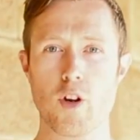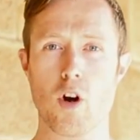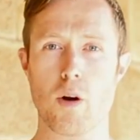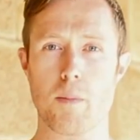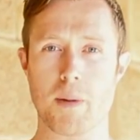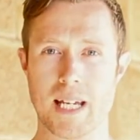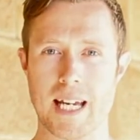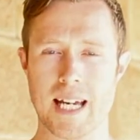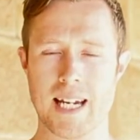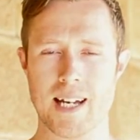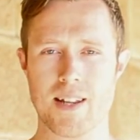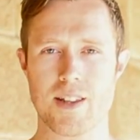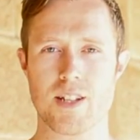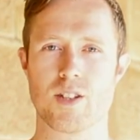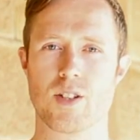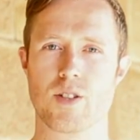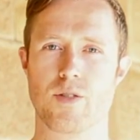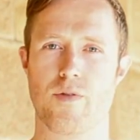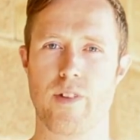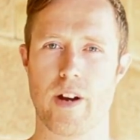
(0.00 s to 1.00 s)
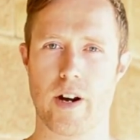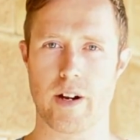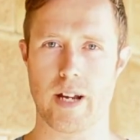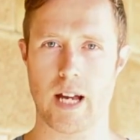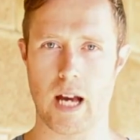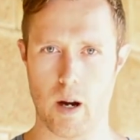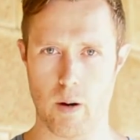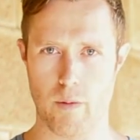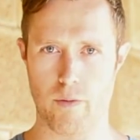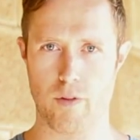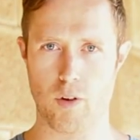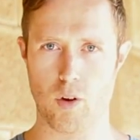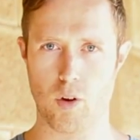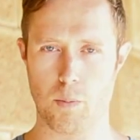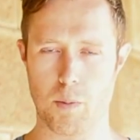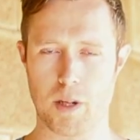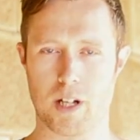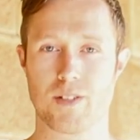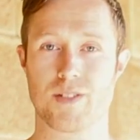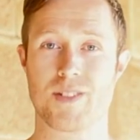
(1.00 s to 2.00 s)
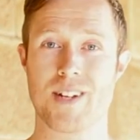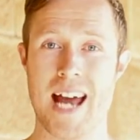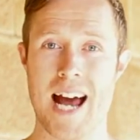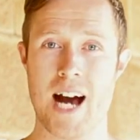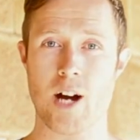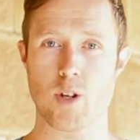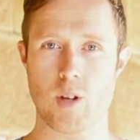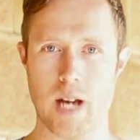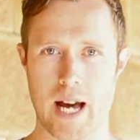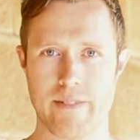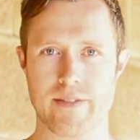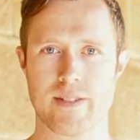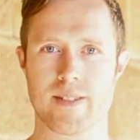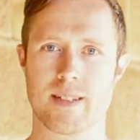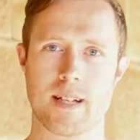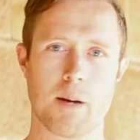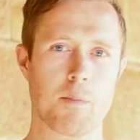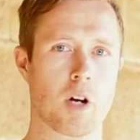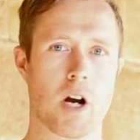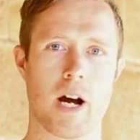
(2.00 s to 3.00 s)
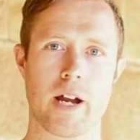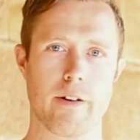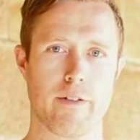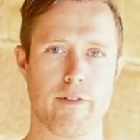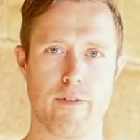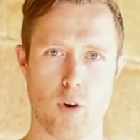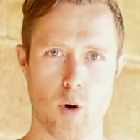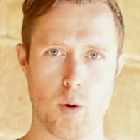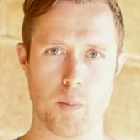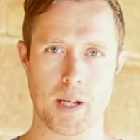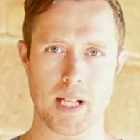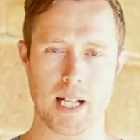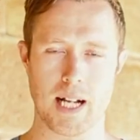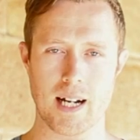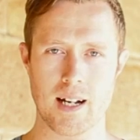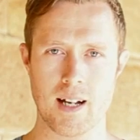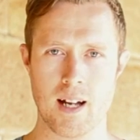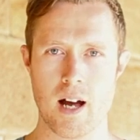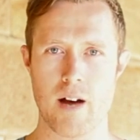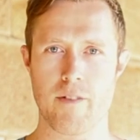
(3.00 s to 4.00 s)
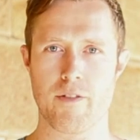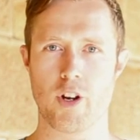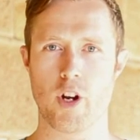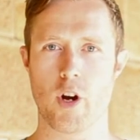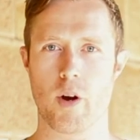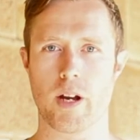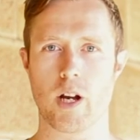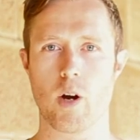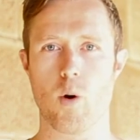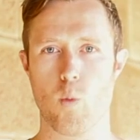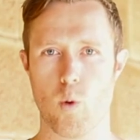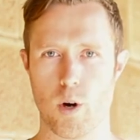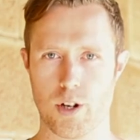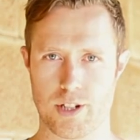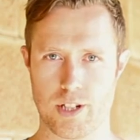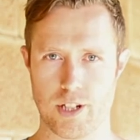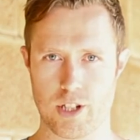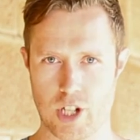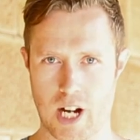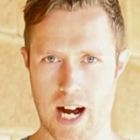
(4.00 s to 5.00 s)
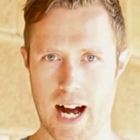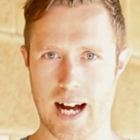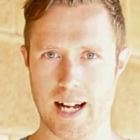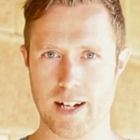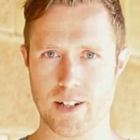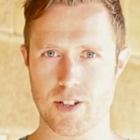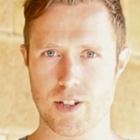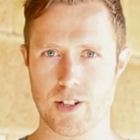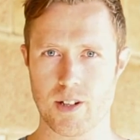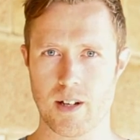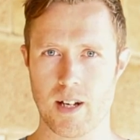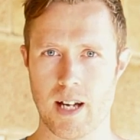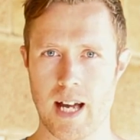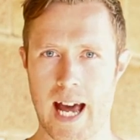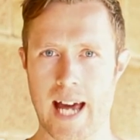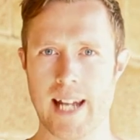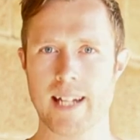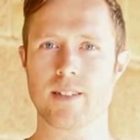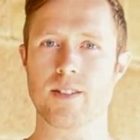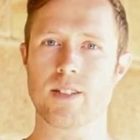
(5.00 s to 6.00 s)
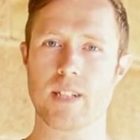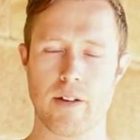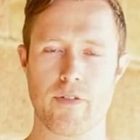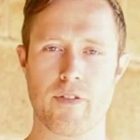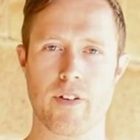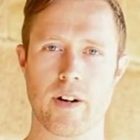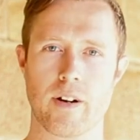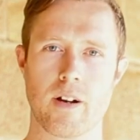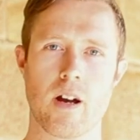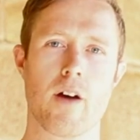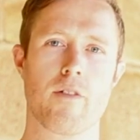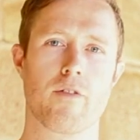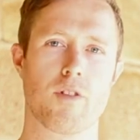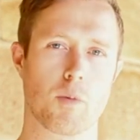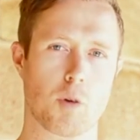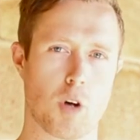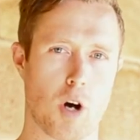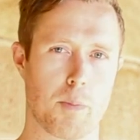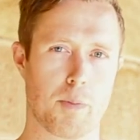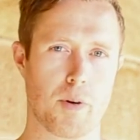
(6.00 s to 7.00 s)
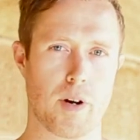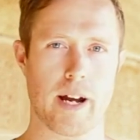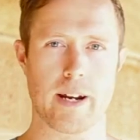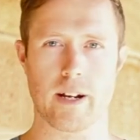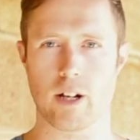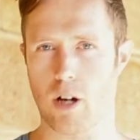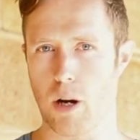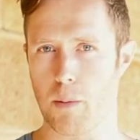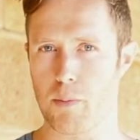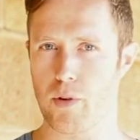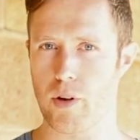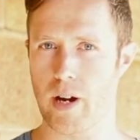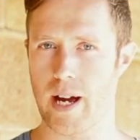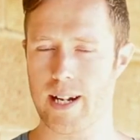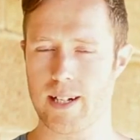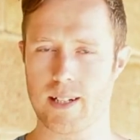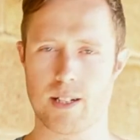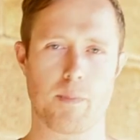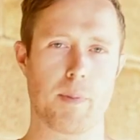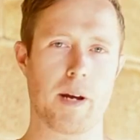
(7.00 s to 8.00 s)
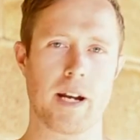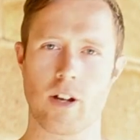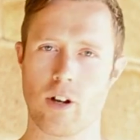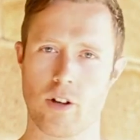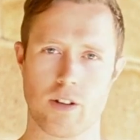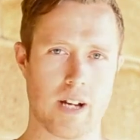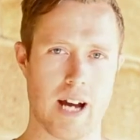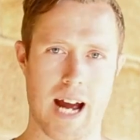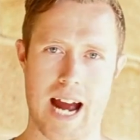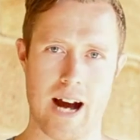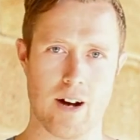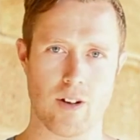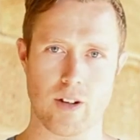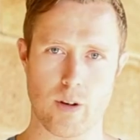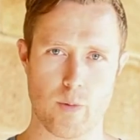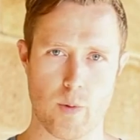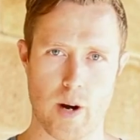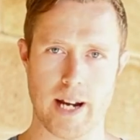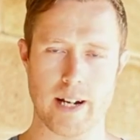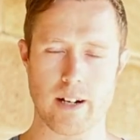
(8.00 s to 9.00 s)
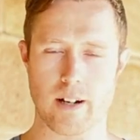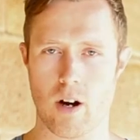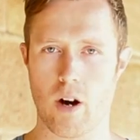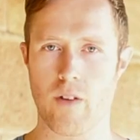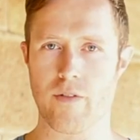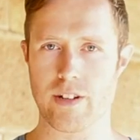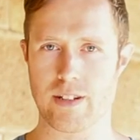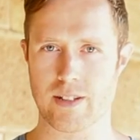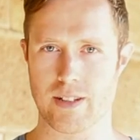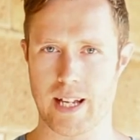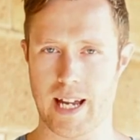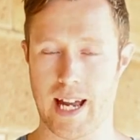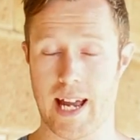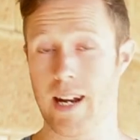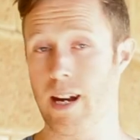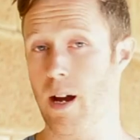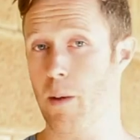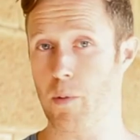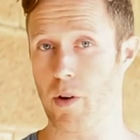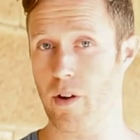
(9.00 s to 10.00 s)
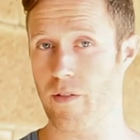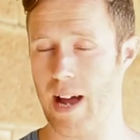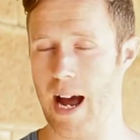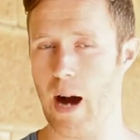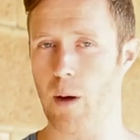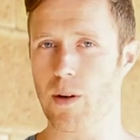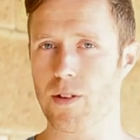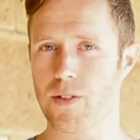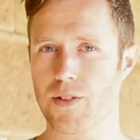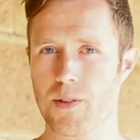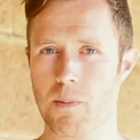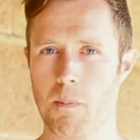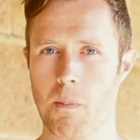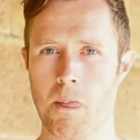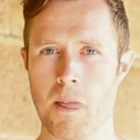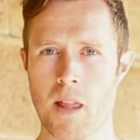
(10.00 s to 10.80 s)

you're a beginner, this is very helpful because now you have some kind of formula for knowing what to charge. And it's different from copywriter to copywriter depending on your hourly rate, obviously, and number of hours.